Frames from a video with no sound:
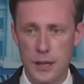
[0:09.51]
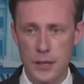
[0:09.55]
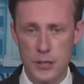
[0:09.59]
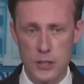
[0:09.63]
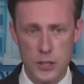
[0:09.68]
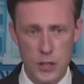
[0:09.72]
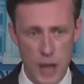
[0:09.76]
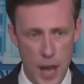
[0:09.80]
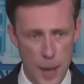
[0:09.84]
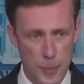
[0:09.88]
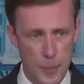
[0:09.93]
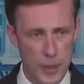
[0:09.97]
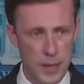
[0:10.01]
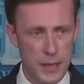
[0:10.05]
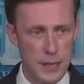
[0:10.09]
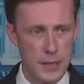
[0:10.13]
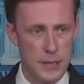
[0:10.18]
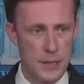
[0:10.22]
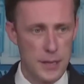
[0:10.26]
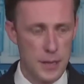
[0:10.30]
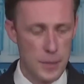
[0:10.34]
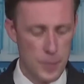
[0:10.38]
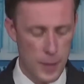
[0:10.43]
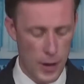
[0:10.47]

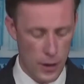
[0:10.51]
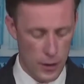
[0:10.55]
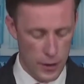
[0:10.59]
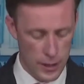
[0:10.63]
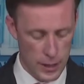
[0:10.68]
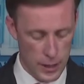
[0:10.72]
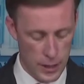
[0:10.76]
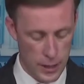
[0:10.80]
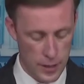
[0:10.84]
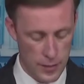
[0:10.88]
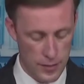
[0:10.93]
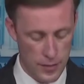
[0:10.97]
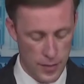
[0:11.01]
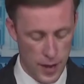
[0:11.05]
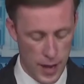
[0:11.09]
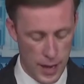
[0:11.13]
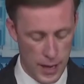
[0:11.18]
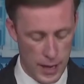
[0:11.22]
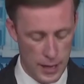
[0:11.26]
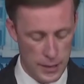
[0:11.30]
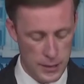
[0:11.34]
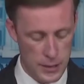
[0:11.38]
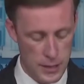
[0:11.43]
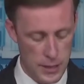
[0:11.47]
Japanese and American
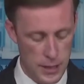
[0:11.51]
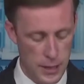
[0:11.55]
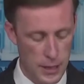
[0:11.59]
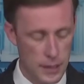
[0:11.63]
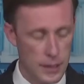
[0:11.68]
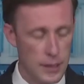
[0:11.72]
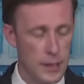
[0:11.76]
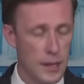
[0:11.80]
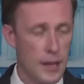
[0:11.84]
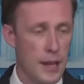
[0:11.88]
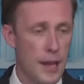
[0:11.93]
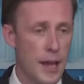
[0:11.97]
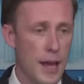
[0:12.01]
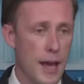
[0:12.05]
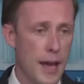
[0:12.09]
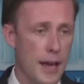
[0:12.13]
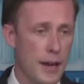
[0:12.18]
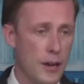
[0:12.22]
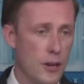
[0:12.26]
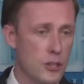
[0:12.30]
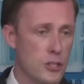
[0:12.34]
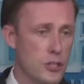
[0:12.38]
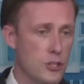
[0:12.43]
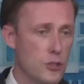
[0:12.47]
financing,
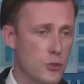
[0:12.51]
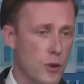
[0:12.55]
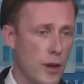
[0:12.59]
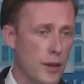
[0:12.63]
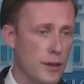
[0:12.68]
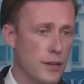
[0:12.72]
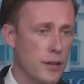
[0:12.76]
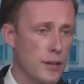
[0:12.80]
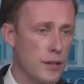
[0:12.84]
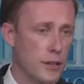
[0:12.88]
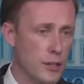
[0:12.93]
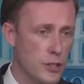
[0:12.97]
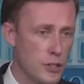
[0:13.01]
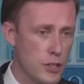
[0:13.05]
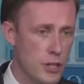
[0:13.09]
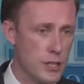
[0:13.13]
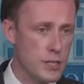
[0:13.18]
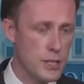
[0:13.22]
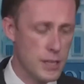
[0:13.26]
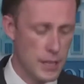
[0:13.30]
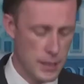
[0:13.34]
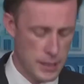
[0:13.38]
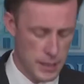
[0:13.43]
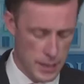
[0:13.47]
and Australian
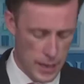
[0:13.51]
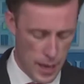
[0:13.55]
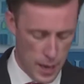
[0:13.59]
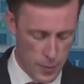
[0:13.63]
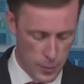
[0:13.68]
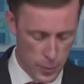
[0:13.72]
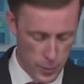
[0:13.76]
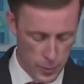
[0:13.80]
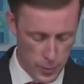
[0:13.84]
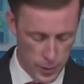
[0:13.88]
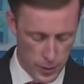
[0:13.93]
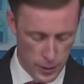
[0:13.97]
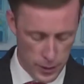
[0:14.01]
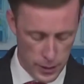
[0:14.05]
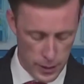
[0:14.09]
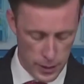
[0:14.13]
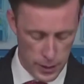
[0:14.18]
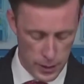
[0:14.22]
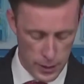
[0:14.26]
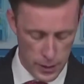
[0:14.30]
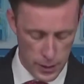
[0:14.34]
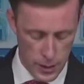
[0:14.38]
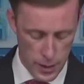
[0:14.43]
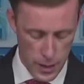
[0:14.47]
logistics
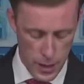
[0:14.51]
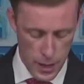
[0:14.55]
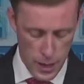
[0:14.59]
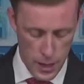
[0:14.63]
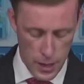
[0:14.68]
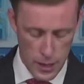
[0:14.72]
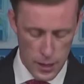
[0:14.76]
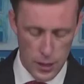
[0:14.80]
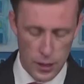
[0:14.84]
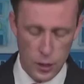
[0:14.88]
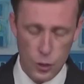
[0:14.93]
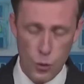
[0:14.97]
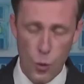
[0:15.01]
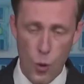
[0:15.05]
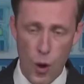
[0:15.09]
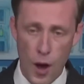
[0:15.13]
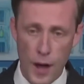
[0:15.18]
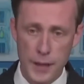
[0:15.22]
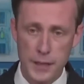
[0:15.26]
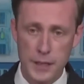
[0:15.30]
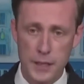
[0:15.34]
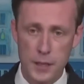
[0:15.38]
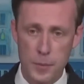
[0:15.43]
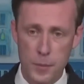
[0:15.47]
capability. The
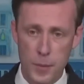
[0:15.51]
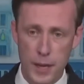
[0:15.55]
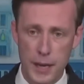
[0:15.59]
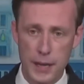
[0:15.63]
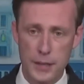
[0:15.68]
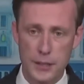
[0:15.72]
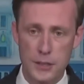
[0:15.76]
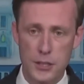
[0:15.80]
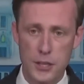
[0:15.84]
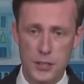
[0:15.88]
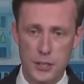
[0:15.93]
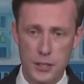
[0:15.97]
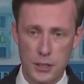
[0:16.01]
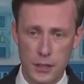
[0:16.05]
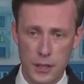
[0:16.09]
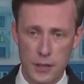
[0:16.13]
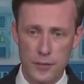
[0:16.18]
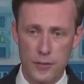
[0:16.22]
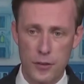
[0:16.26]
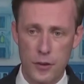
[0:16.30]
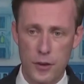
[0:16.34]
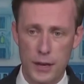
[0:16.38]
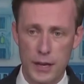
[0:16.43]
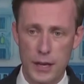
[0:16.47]
Quad committed to
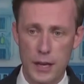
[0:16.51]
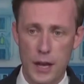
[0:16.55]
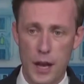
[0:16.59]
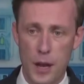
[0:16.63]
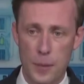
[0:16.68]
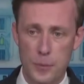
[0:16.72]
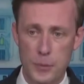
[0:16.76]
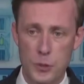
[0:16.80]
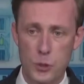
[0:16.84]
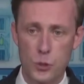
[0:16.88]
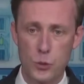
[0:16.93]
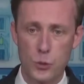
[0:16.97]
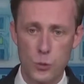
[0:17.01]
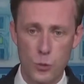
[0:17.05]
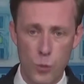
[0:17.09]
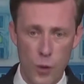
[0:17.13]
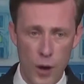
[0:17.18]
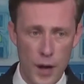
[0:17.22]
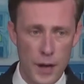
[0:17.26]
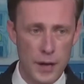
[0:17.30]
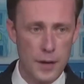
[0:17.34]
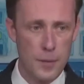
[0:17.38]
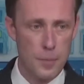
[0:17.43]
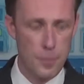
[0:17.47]
delivering up to
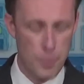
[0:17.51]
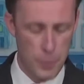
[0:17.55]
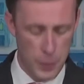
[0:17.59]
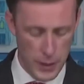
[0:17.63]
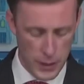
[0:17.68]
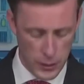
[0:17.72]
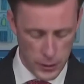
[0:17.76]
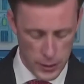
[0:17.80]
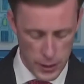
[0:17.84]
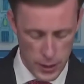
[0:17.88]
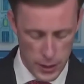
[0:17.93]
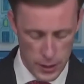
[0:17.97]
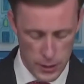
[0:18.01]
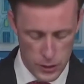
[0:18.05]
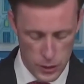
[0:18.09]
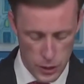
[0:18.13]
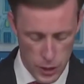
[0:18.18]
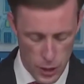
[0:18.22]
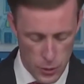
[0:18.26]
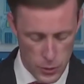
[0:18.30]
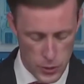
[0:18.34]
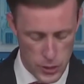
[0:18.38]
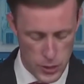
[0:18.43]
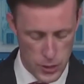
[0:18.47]
1 billion
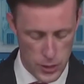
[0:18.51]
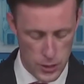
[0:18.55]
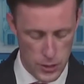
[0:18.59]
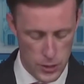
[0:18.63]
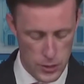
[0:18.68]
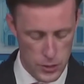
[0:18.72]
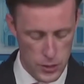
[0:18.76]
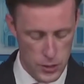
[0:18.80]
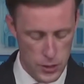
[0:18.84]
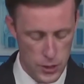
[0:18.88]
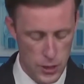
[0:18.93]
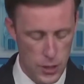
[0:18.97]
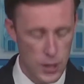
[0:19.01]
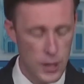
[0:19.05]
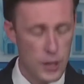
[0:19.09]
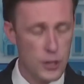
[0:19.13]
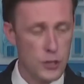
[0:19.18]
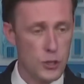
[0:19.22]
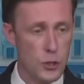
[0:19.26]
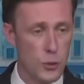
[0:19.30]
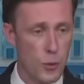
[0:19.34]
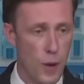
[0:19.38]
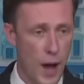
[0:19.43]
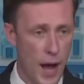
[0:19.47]
doses
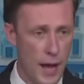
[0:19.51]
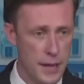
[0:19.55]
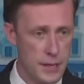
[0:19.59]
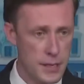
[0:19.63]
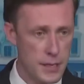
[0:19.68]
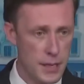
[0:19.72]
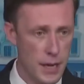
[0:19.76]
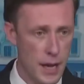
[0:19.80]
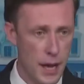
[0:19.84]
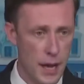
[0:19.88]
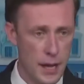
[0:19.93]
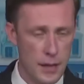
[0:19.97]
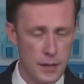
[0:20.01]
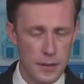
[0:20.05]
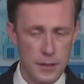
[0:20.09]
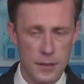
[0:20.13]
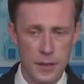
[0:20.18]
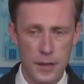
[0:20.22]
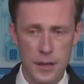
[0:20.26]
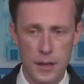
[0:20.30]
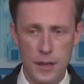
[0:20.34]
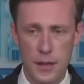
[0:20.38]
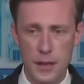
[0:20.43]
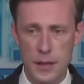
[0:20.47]
to ASEAN,
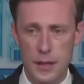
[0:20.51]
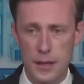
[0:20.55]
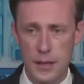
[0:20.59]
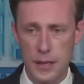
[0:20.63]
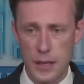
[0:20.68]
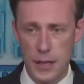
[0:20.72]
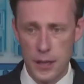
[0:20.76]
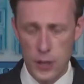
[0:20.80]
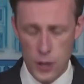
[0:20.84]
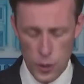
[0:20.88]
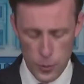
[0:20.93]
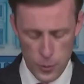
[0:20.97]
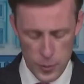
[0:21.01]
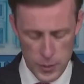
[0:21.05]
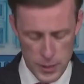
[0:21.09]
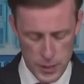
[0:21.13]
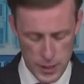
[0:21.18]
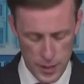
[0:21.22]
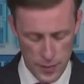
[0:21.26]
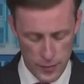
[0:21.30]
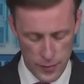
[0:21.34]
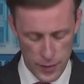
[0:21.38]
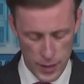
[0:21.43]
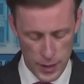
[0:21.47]
the
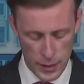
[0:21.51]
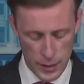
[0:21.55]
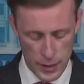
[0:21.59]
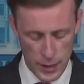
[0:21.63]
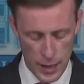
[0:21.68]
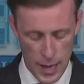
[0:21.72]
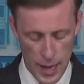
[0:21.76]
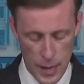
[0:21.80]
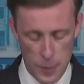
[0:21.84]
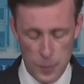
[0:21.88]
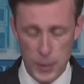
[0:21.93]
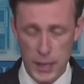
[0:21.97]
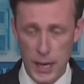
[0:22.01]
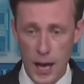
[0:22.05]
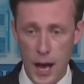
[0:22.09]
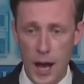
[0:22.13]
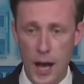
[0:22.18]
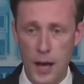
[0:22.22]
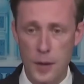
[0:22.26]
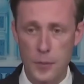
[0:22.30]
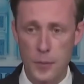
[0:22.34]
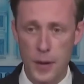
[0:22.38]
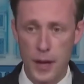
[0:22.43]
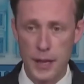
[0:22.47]
Indo-Pacific, and
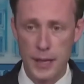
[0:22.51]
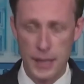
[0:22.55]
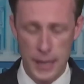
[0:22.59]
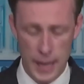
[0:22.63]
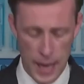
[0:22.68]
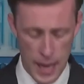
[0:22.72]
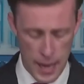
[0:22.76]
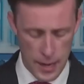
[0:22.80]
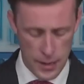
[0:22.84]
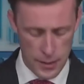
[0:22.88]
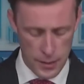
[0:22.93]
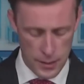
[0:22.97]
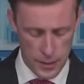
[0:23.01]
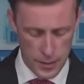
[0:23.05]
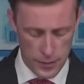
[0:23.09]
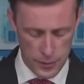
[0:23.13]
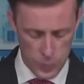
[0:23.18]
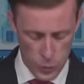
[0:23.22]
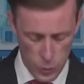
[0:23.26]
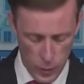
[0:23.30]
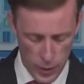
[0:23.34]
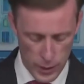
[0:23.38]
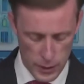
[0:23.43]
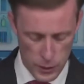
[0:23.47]
beyond by the end
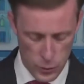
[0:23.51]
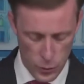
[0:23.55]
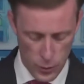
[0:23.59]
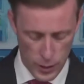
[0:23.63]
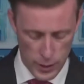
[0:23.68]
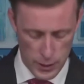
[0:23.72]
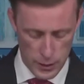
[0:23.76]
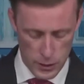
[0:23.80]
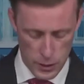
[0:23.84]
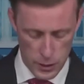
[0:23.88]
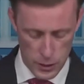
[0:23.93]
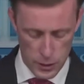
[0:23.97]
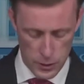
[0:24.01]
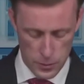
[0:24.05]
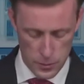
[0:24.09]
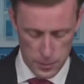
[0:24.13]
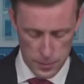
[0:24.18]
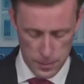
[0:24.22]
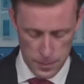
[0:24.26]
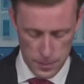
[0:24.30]
of 2022.